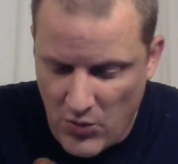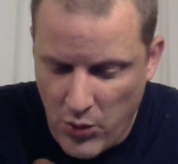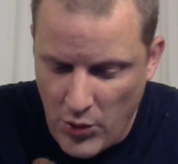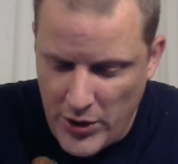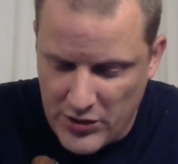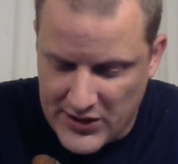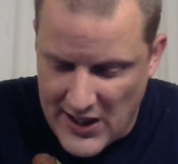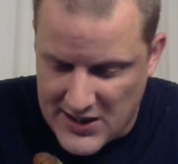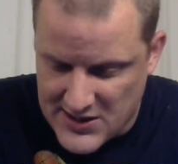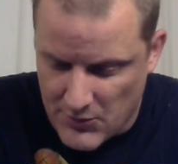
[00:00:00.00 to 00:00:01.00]
Who do you
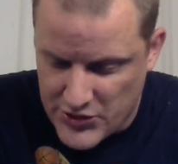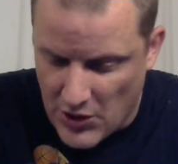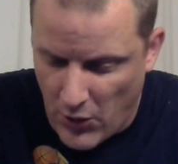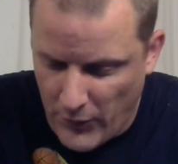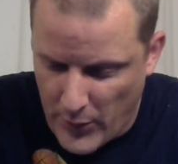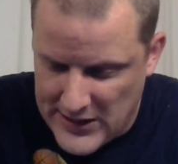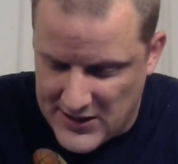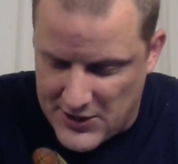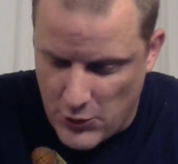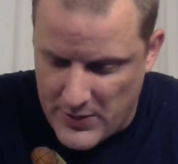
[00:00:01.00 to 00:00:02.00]
think is the most
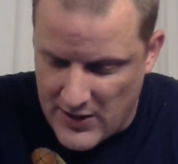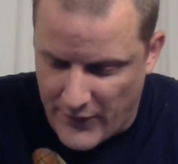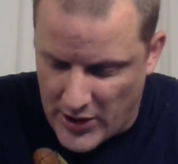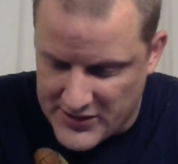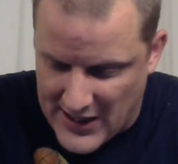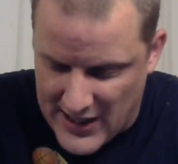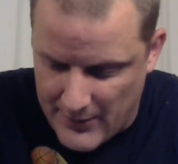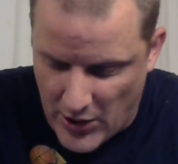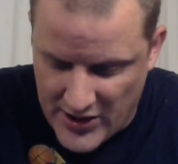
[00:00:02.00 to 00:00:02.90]
overrated QB of all time?